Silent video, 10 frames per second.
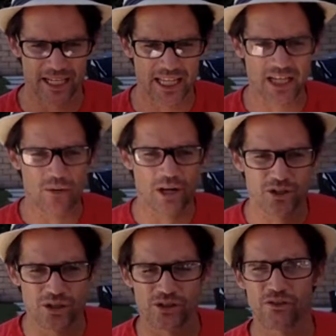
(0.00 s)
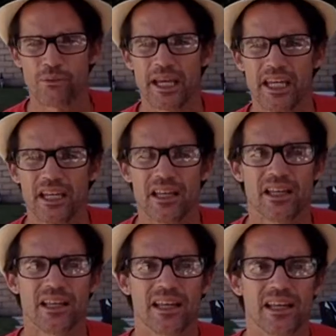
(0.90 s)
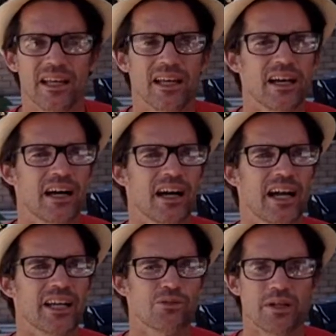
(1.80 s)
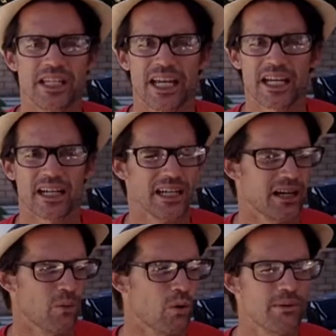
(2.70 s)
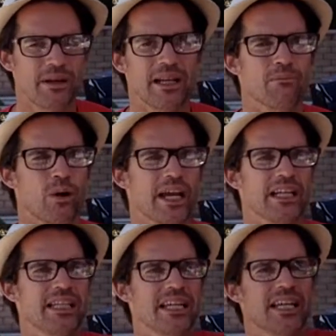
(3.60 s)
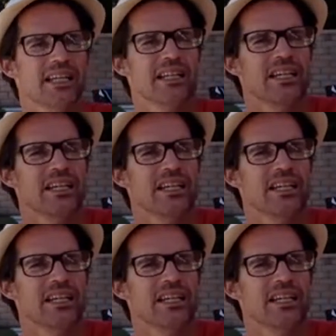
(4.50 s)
Any questions for me as we take a 1-minute break to get